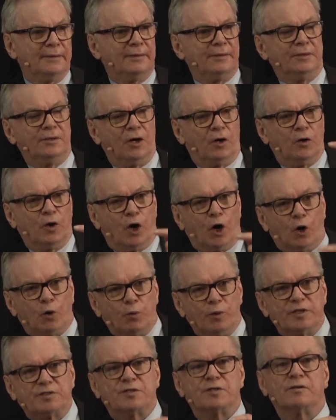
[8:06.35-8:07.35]
you know,
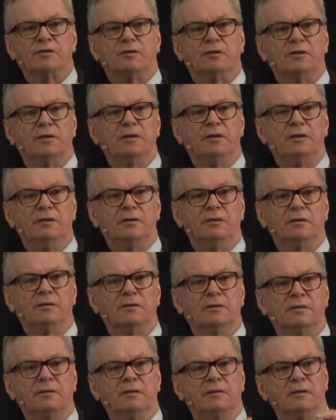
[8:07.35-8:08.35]
originally
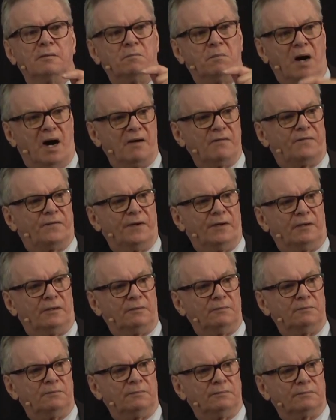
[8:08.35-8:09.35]
my
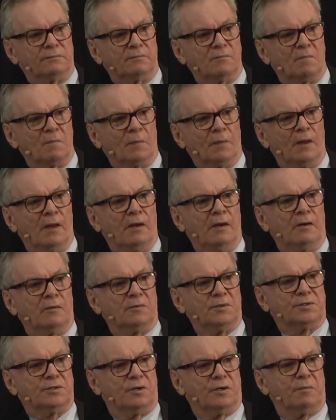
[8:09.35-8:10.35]
film
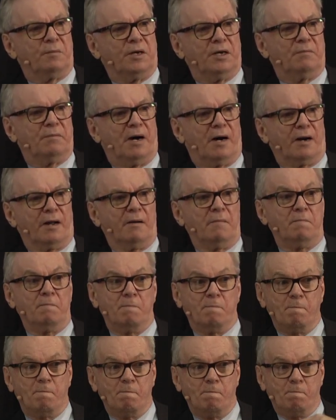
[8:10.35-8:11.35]
was going to be about a
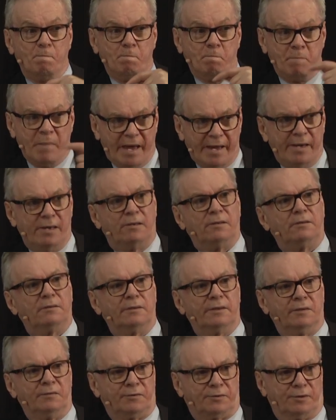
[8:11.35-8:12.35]
male
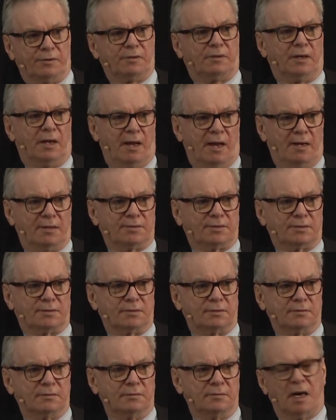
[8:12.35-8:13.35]
in third class,
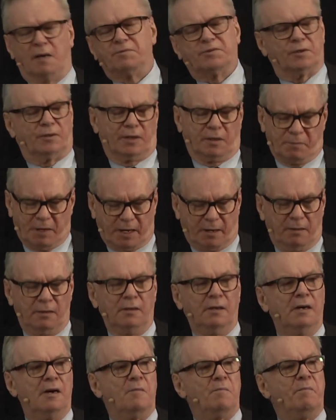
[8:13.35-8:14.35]
I'm sorry, about a
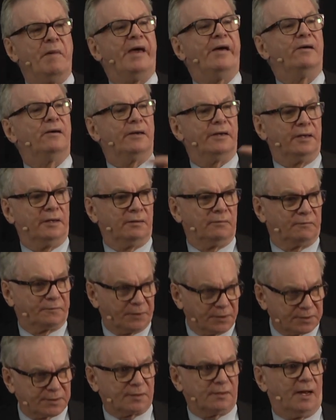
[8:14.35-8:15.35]
male in
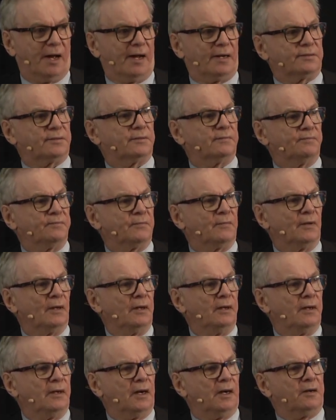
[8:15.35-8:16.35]
first class
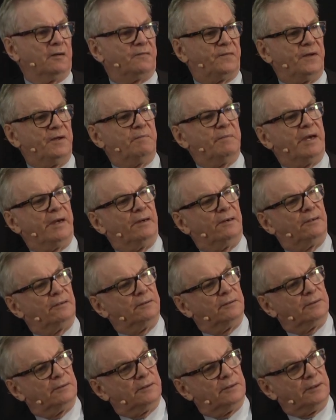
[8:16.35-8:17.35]
and a
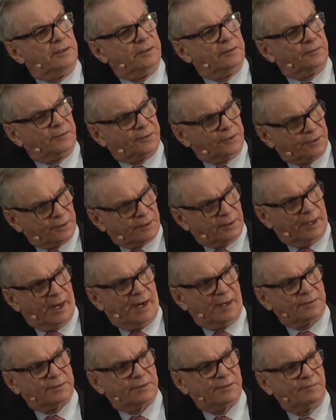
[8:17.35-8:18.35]
female in third
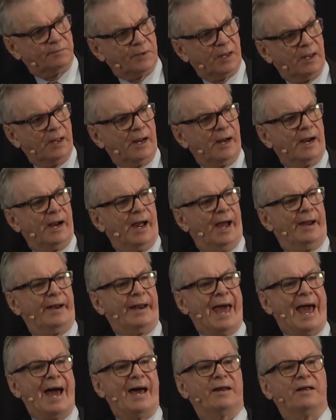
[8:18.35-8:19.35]
class, and
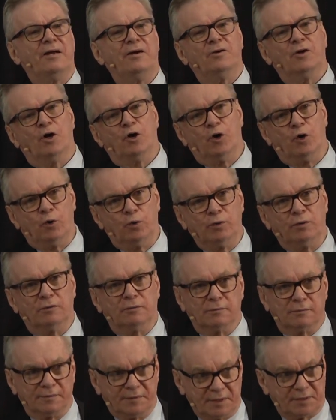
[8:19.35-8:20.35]
had he known
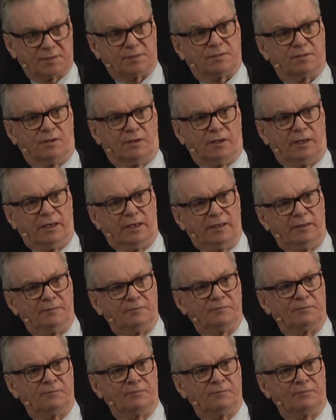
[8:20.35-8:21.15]
this story,